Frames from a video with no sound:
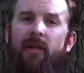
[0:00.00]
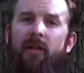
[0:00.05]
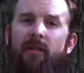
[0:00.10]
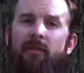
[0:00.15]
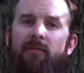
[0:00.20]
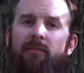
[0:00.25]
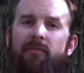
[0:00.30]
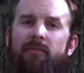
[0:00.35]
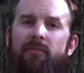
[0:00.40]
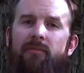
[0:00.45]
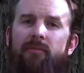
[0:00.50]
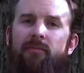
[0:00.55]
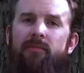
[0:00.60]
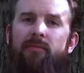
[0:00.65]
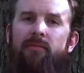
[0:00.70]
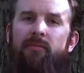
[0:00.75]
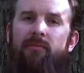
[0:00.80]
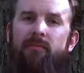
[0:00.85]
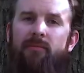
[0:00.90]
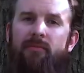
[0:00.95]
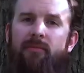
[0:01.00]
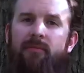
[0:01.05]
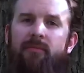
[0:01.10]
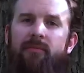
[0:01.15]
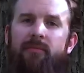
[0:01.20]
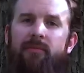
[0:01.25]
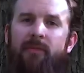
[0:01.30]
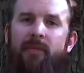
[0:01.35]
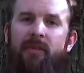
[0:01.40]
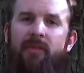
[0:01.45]
or not,
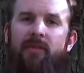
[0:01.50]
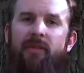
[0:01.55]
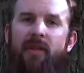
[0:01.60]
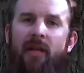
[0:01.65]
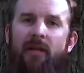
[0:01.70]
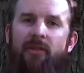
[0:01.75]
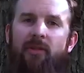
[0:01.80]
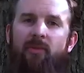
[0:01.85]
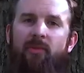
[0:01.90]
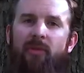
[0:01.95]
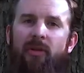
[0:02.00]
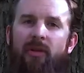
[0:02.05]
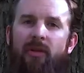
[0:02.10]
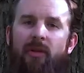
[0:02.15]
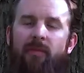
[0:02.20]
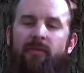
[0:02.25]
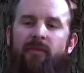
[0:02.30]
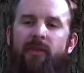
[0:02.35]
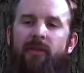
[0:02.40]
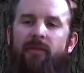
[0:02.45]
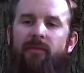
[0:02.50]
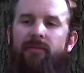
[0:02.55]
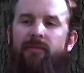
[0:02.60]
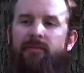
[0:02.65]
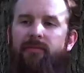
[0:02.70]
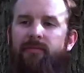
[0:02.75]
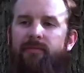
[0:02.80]
this is actually pretty comfy.